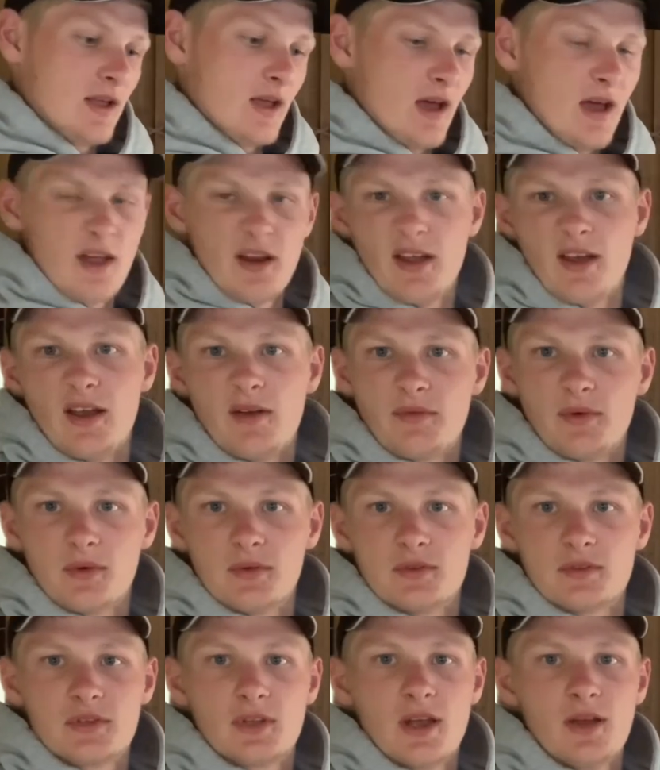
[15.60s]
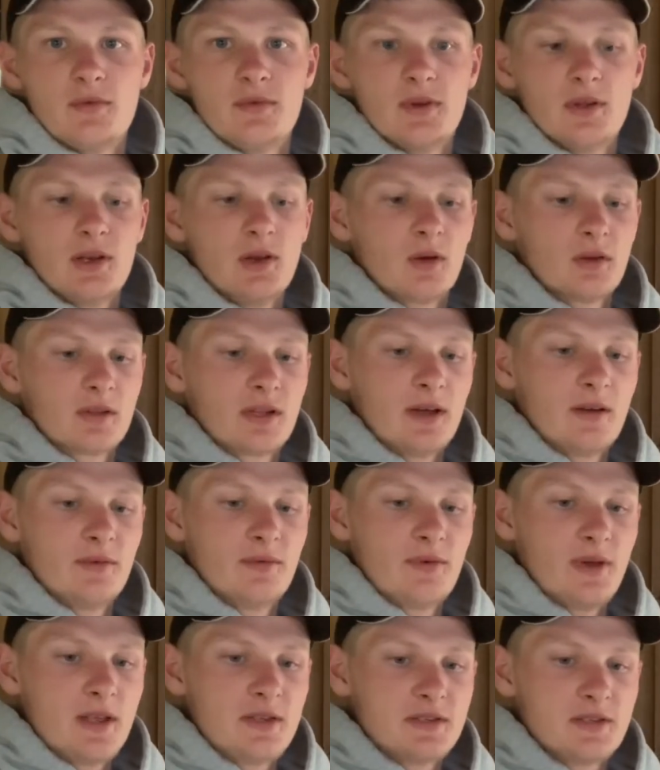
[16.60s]
everyone's going through the lockdown
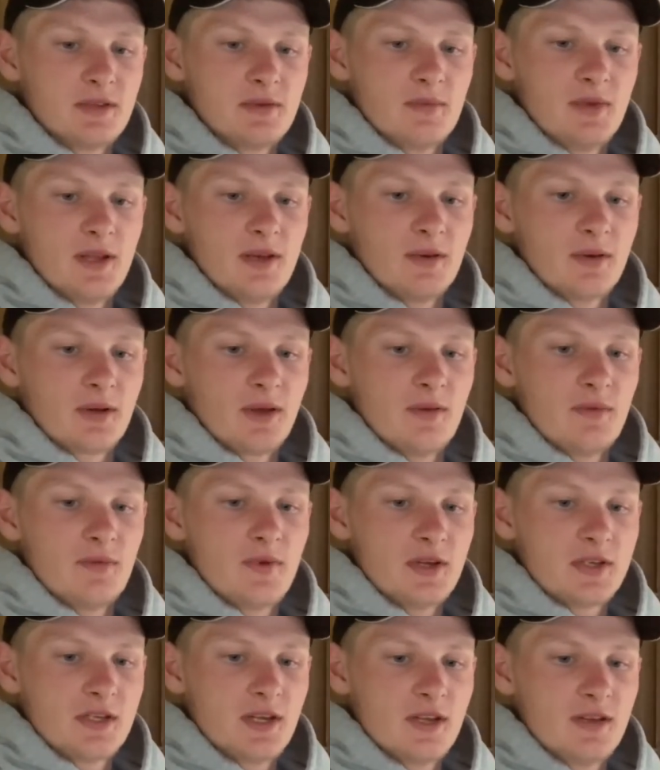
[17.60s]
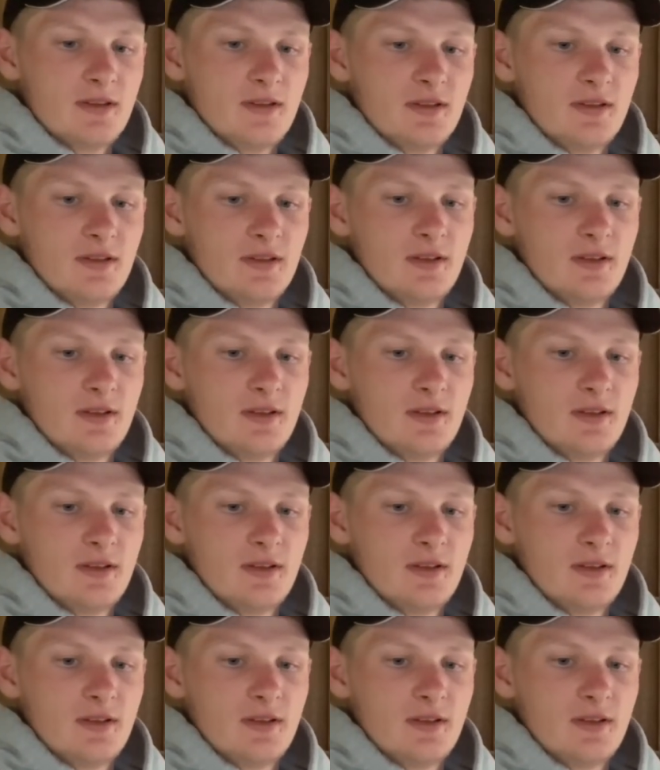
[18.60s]
phase at the minute, not going fishing.